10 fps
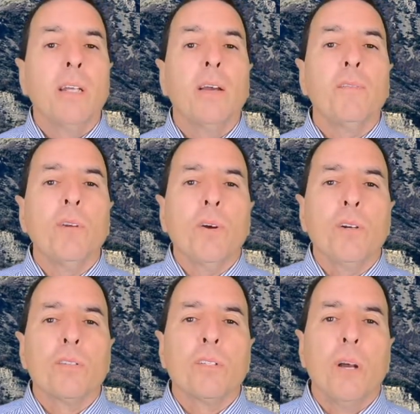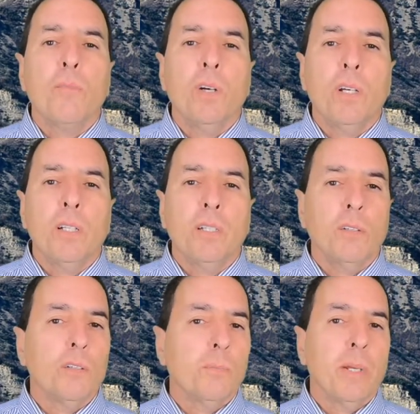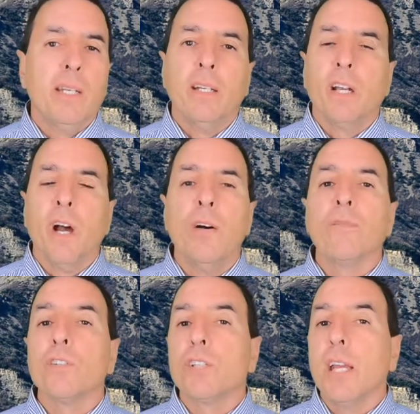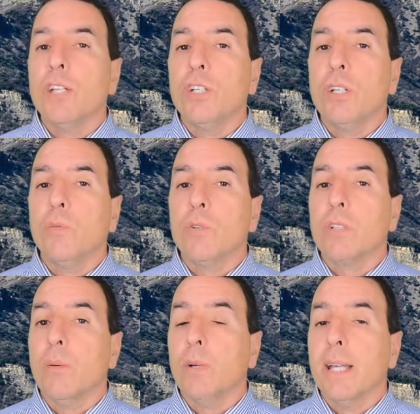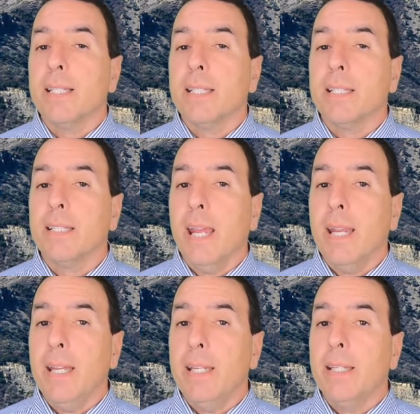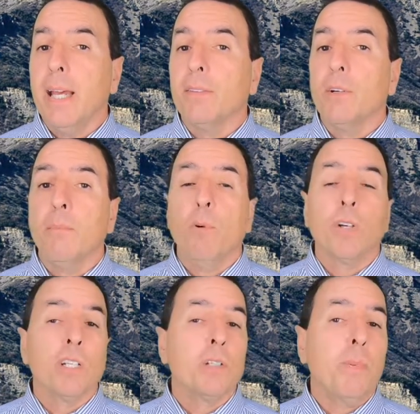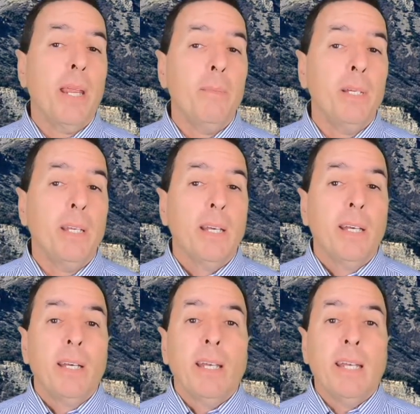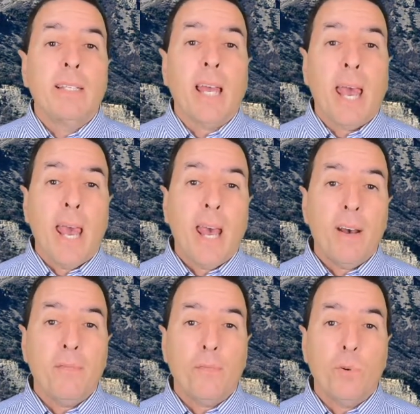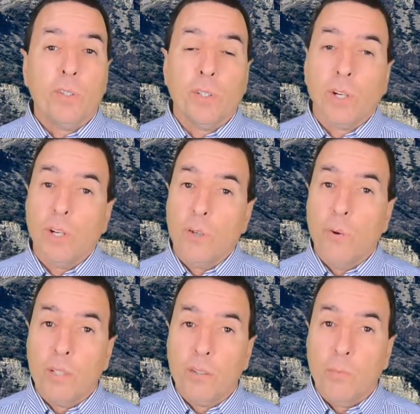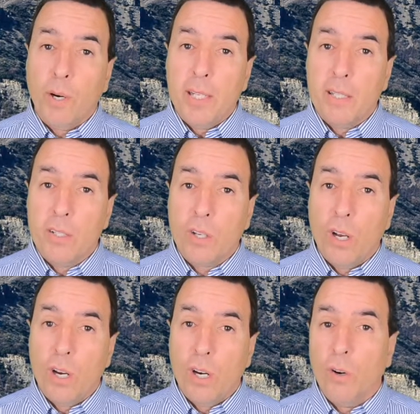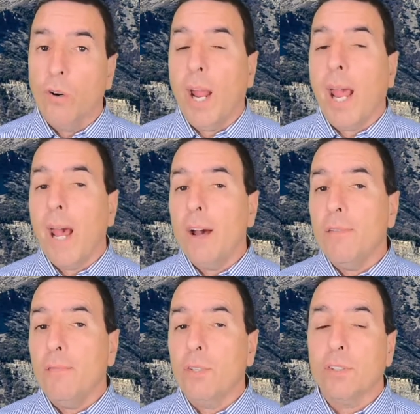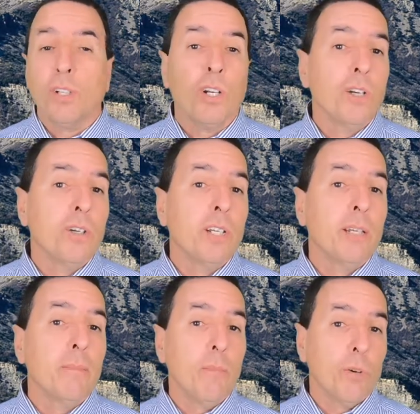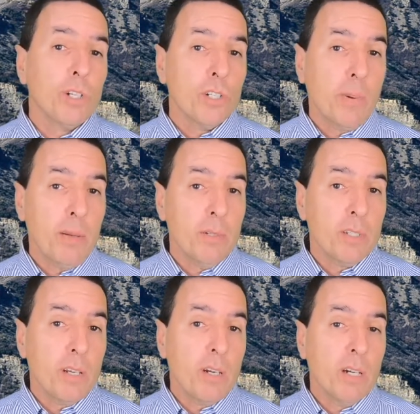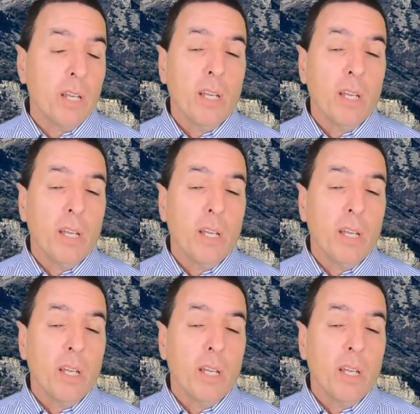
Have you heard someone or been in a conversation where someone has stated that their mortgage payment is half what the current rental prices are or half what the current mortgage payments are?